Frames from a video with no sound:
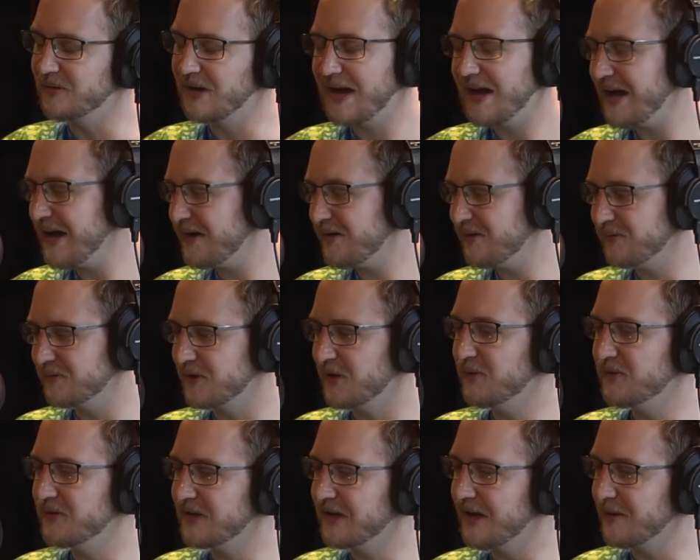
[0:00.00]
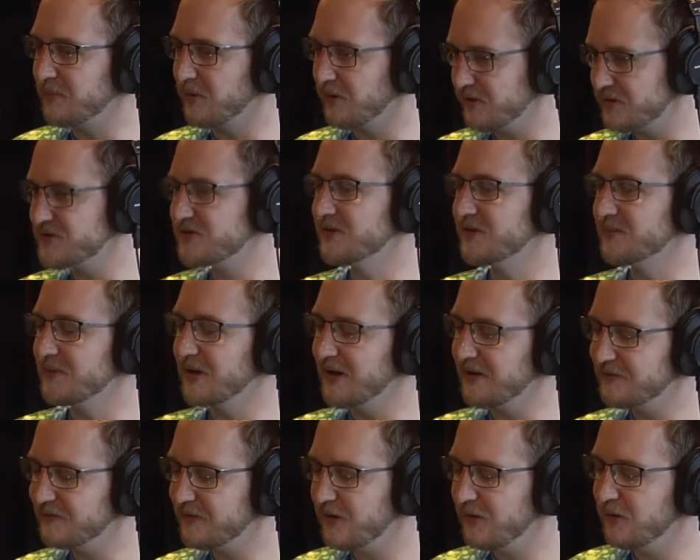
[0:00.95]
I, I don't know the guy personally, but I
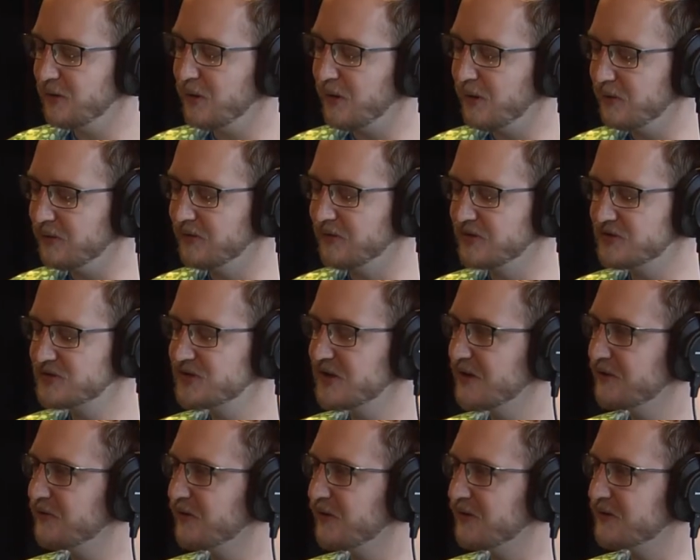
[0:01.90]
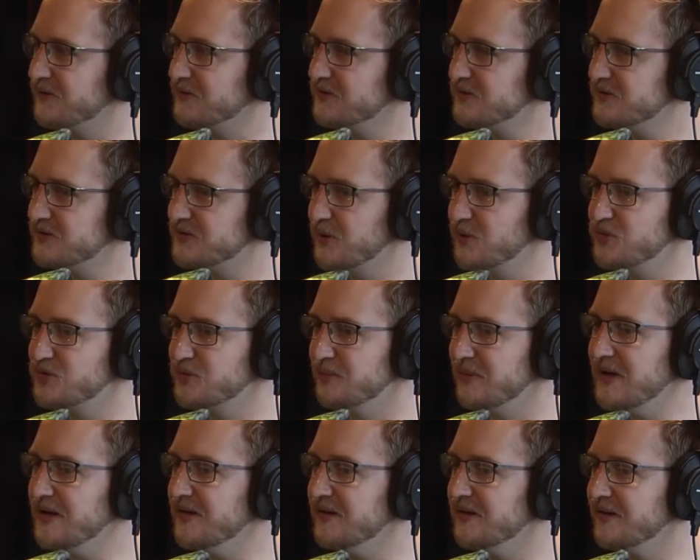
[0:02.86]
follow all their stuff on social
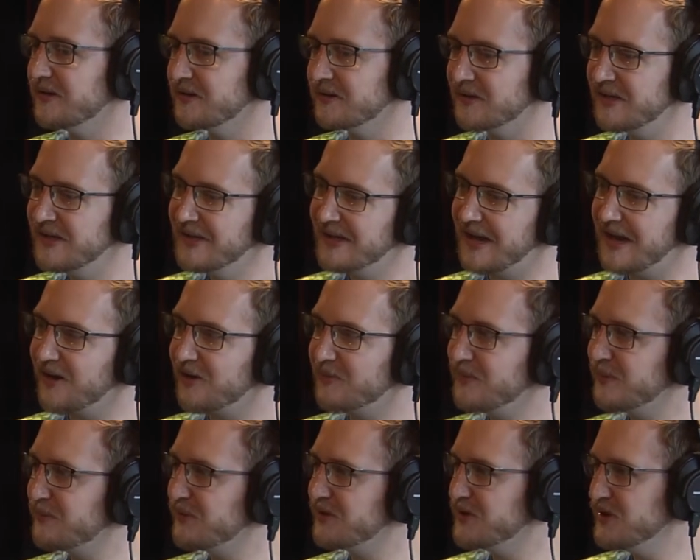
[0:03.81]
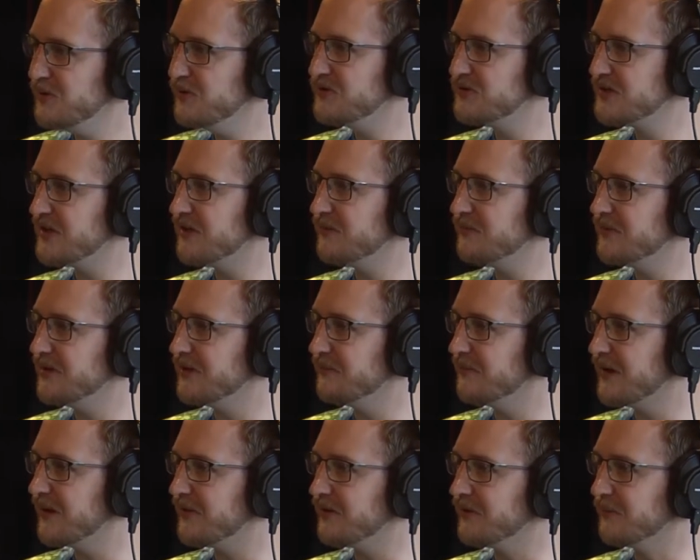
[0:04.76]
media, and I remember you telling me
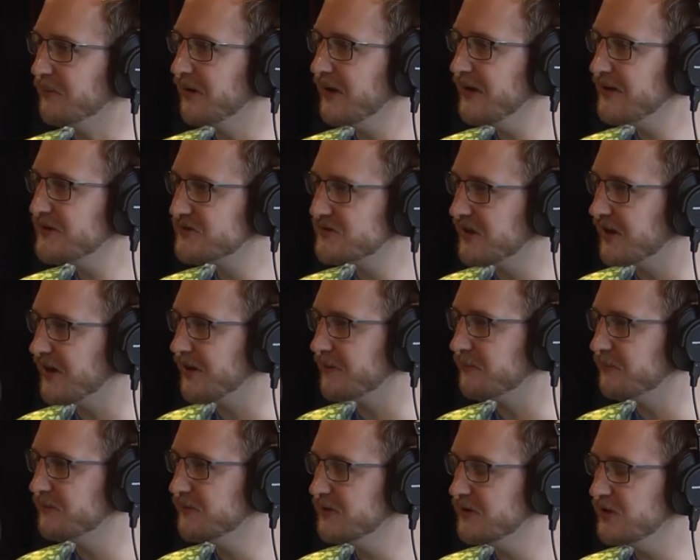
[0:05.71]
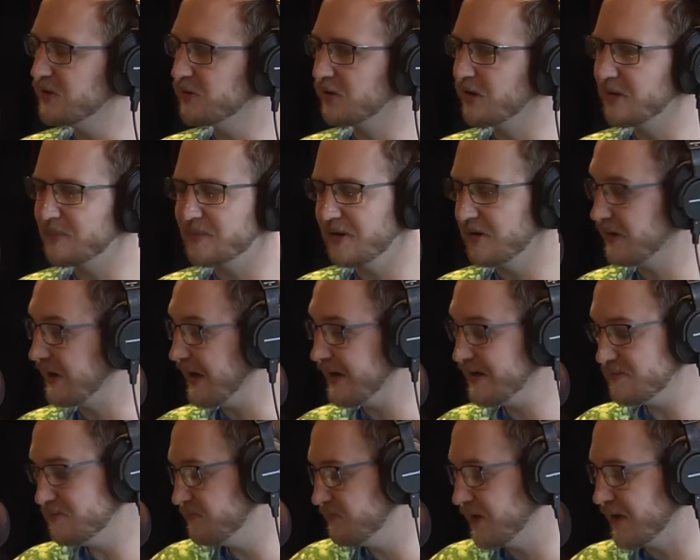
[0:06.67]
about them last time mm-hmm. you were up here, and
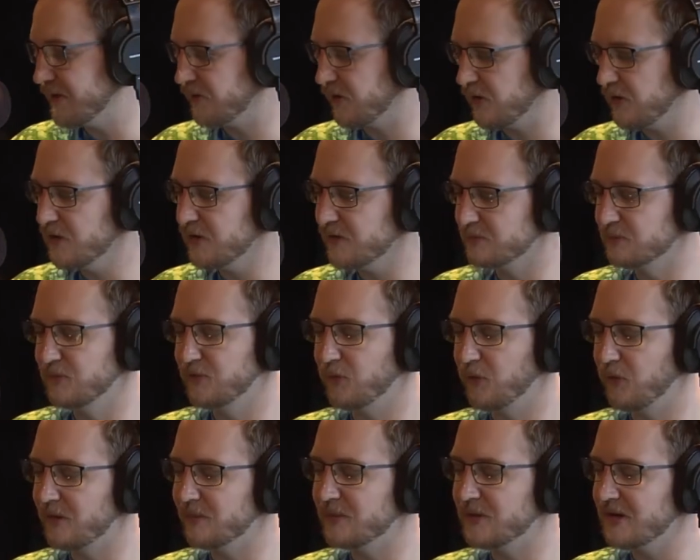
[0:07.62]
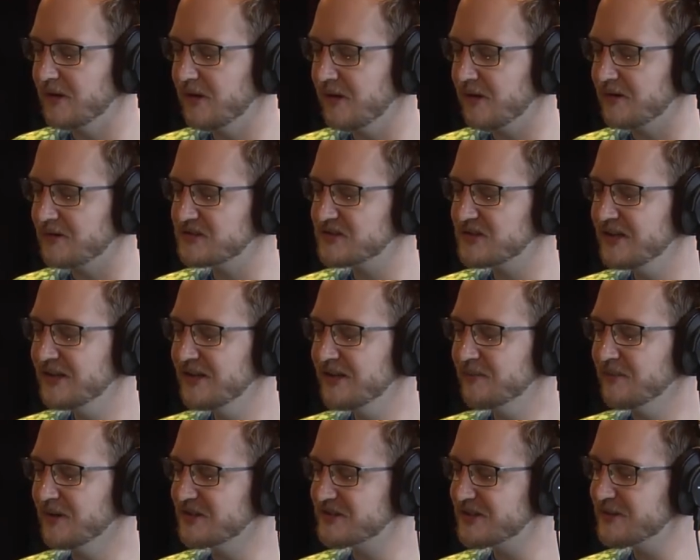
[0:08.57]
I'd never heard of them before, to be honest.
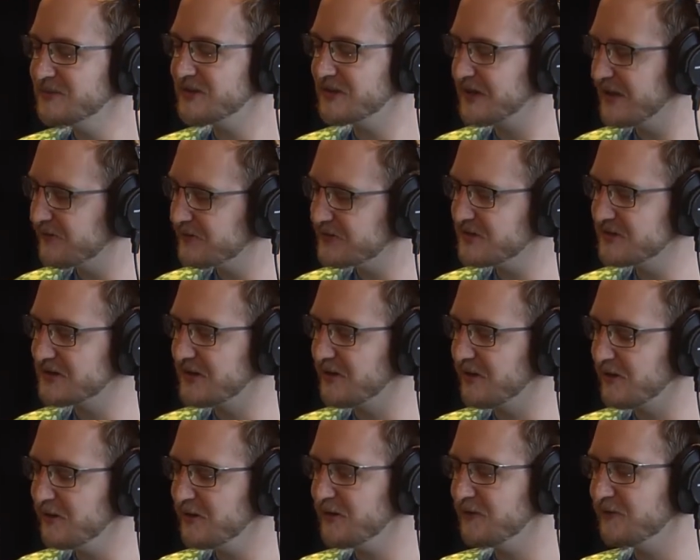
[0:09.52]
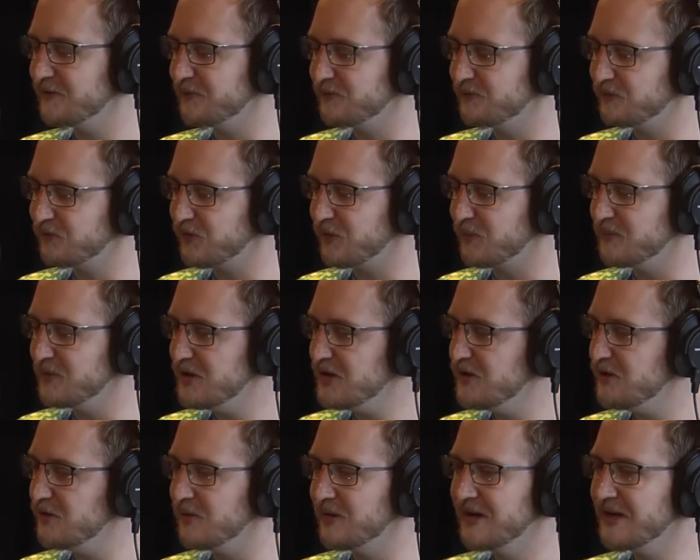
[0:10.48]
But it seems like ever since I heard of them from
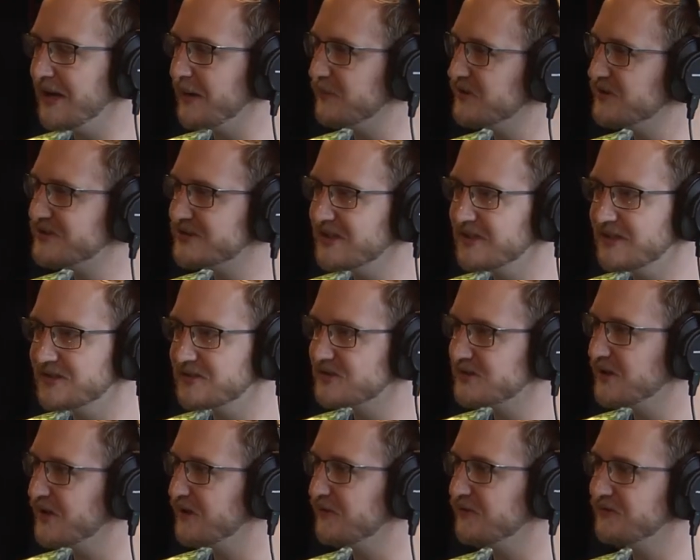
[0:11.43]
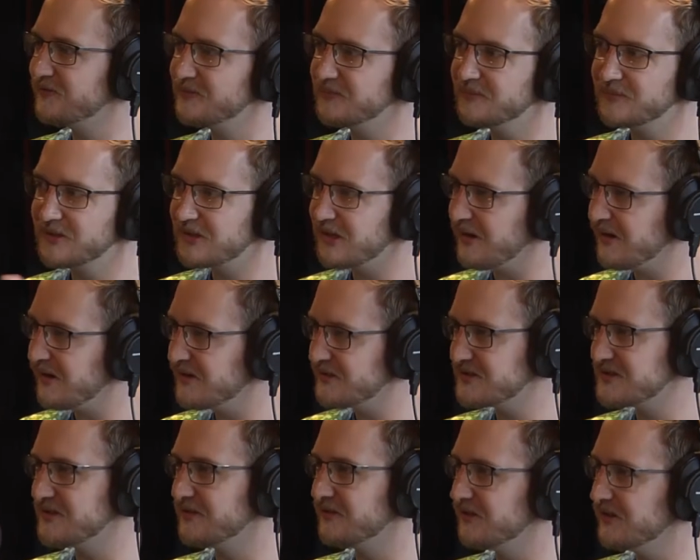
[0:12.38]
you, I'm just seeing stuff
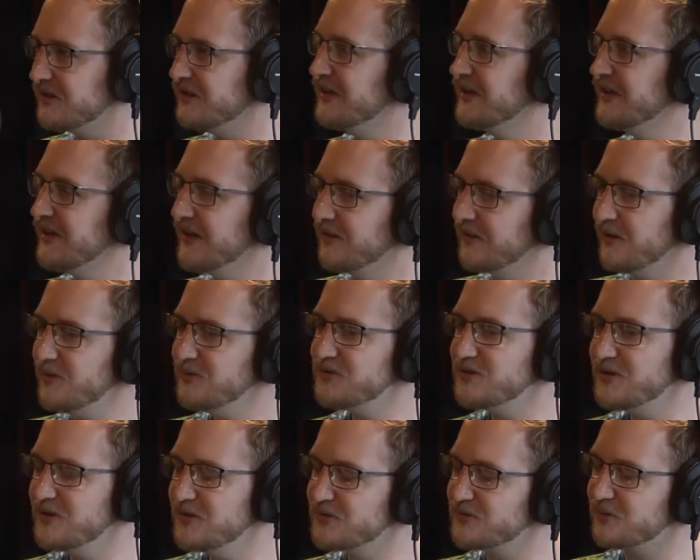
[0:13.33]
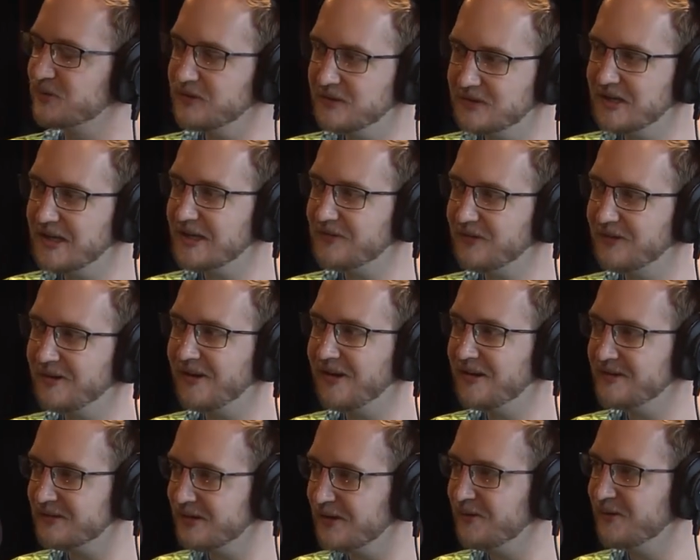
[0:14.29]
constantly. And those dudes really have a
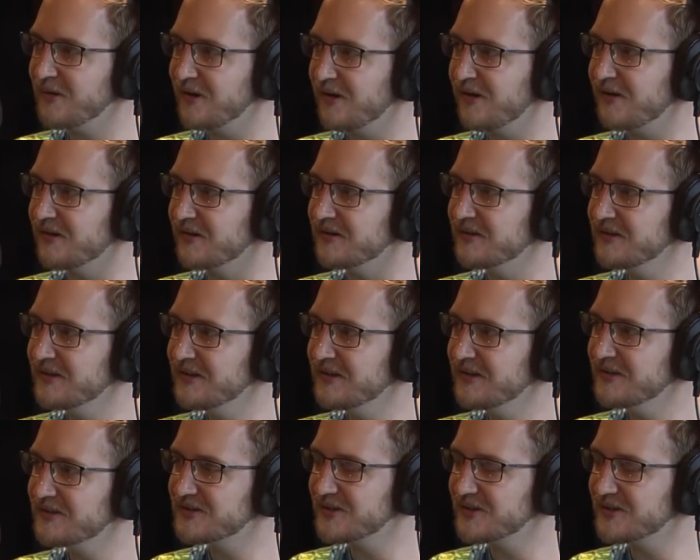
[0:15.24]
lot going on. Mm-hmm.